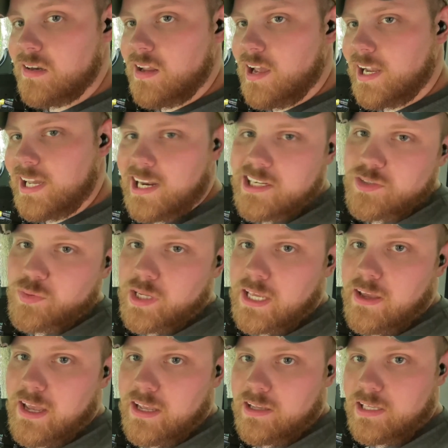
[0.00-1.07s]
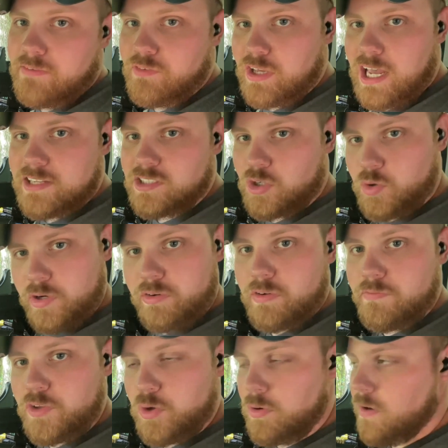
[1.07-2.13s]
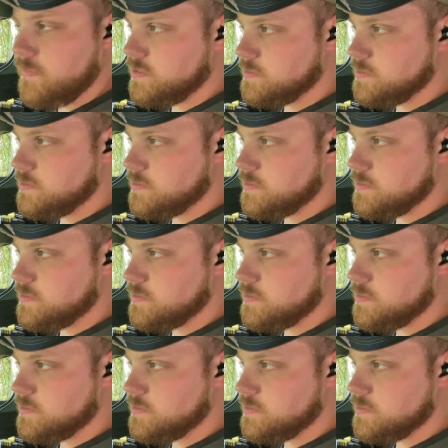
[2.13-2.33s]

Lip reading: I kind of just want to give you guys a quick review of it,